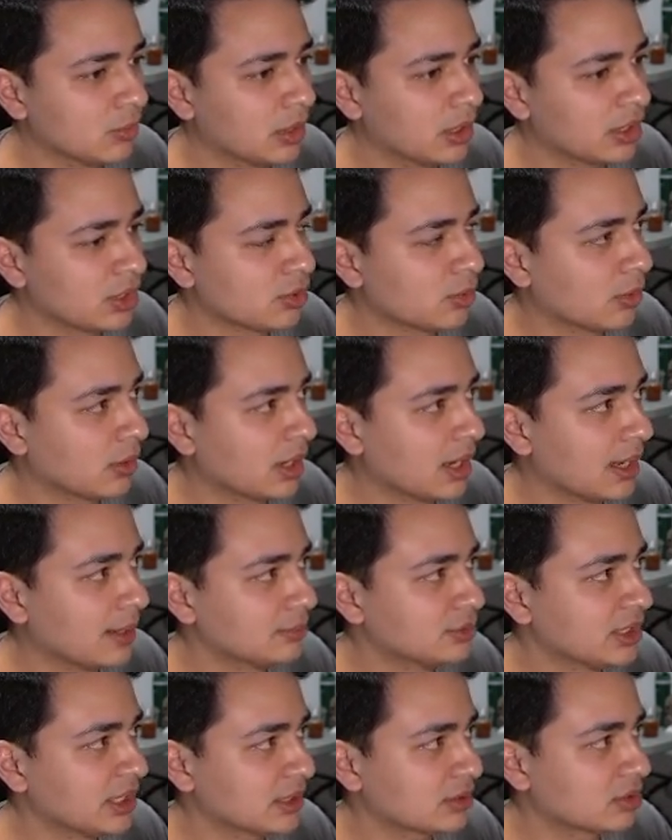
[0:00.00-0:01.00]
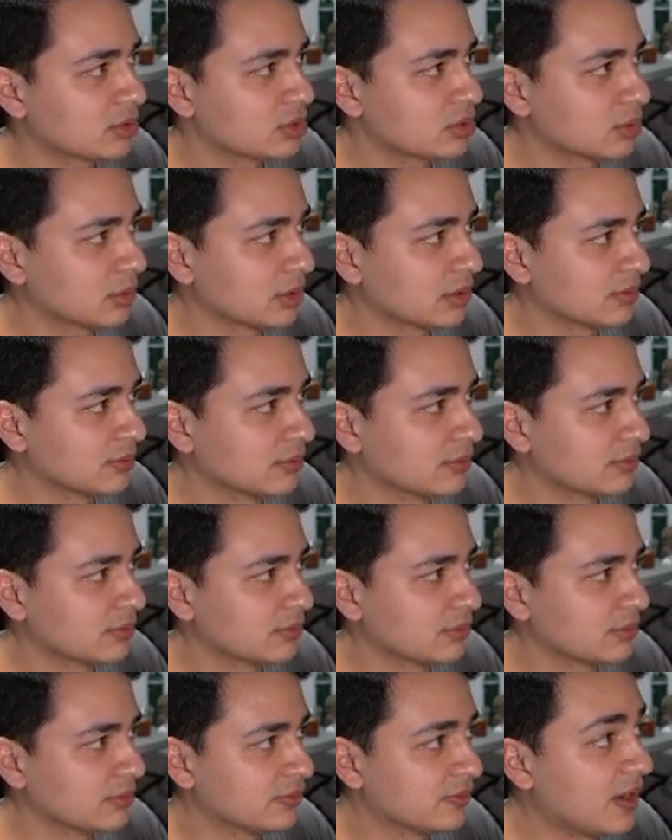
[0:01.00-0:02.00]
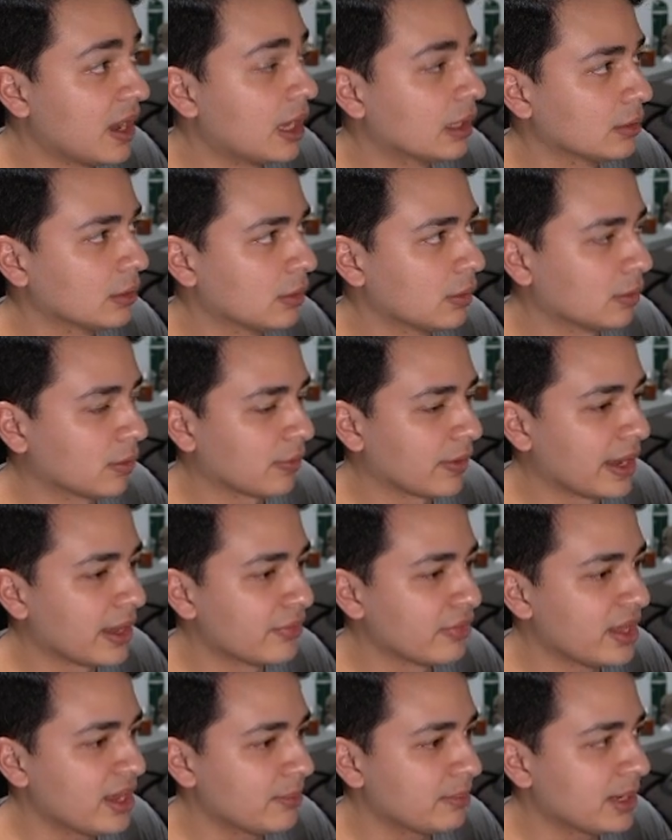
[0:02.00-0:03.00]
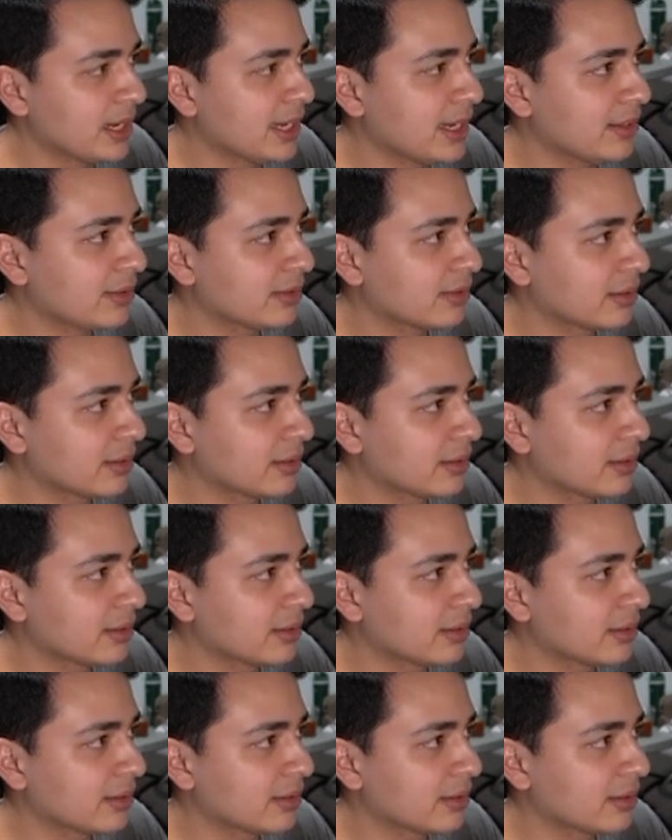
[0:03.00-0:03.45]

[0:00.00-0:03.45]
your object to sort of follow around that path.